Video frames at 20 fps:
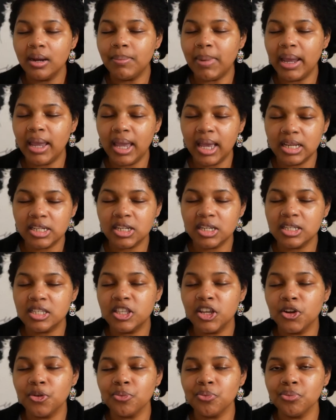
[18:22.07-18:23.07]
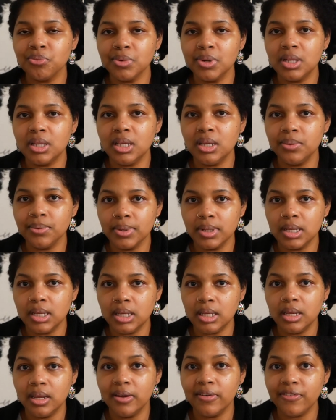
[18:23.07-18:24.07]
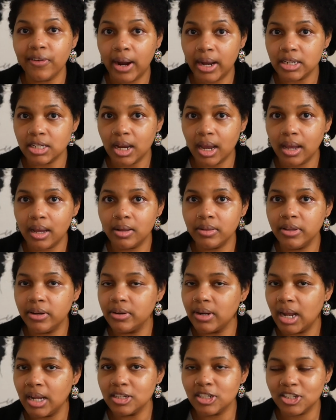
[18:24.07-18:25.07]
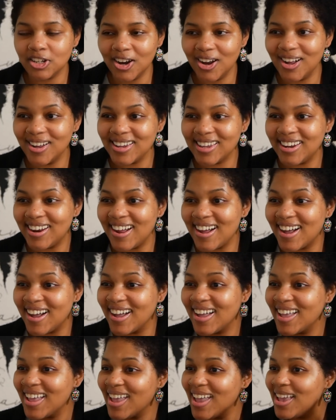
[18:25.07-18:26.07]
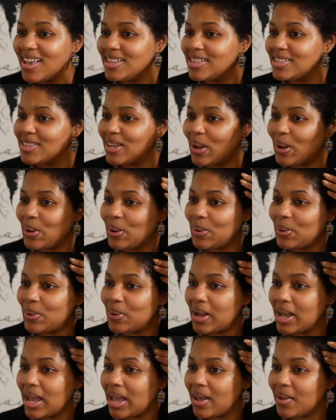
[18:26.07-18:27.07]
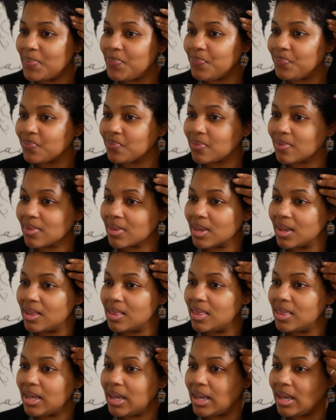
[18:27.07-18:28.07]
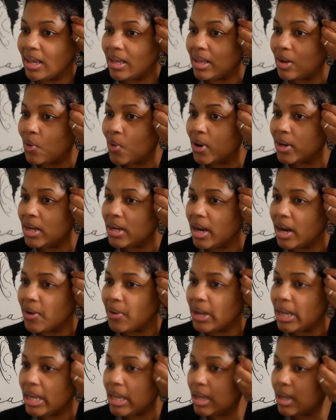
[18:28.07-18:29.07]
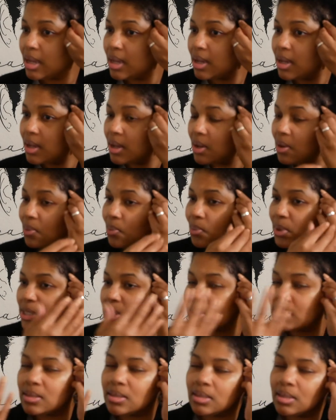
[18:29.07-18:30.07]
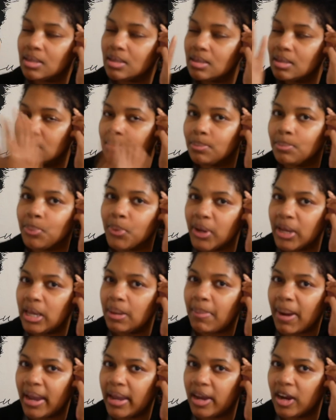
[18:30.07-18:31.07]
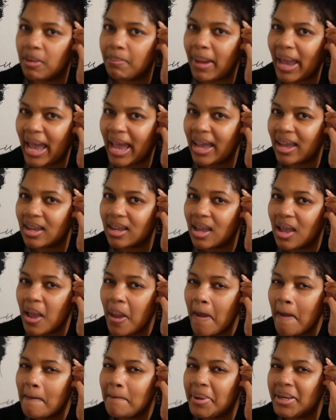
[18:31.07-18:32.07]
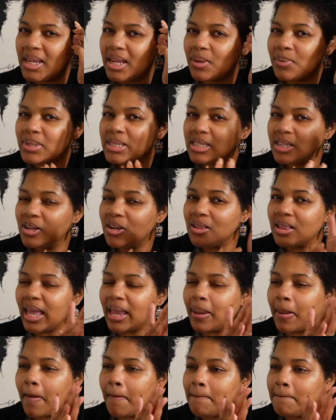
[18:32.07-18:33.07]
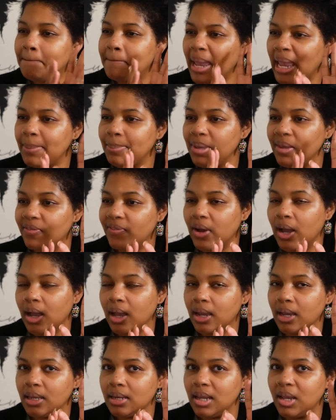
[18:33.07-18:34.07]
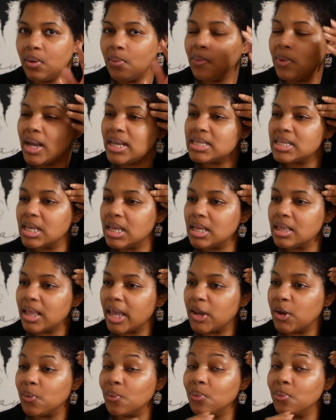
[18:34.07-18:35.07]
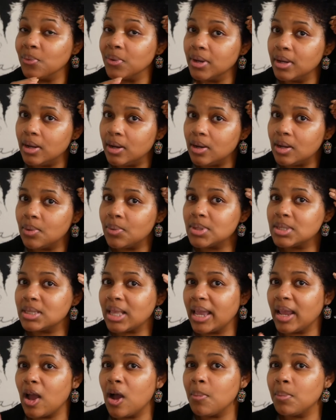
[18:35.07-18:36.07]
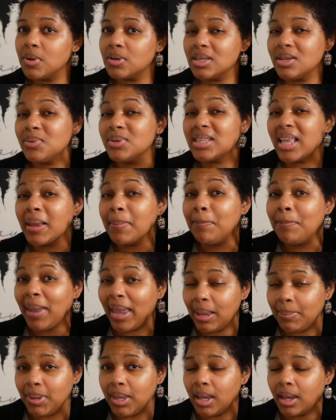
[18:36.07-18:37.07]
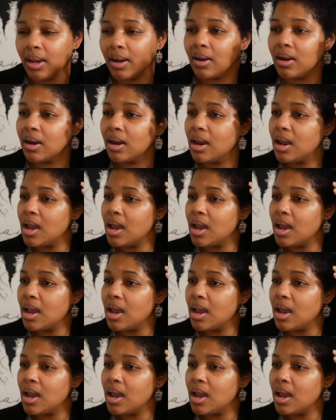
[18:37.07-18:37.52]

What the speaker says: my edges, they're really, really fragile. They're not strong at all. So the Ordinary was bringing my hair back, but it was still like baby fine. It wasn't like real. It was like almost, it was like baby hair.